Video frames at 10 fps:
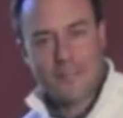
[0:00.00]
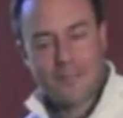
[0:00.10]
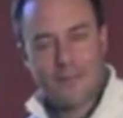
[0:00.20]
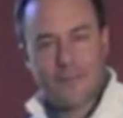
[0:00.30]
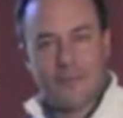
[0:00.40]

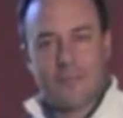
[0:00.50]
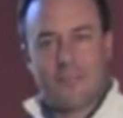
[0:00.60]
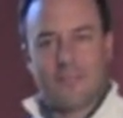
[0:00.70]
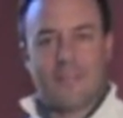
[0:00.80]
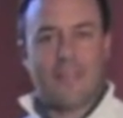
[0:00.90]
therefore it's the
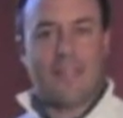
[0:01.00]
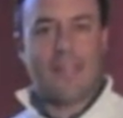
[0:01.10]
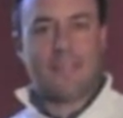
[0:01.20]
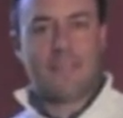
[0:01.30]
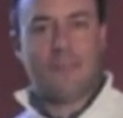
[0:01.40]
thing that
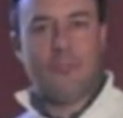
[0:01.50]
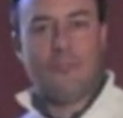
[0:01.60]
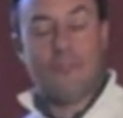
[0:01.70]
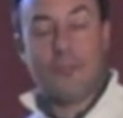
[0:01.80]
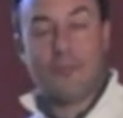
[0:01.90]
has to move
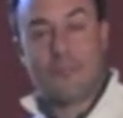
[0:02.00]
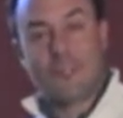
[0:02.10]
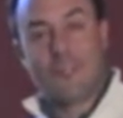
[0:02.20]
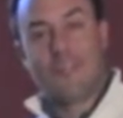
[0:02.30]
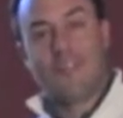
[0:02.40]
first.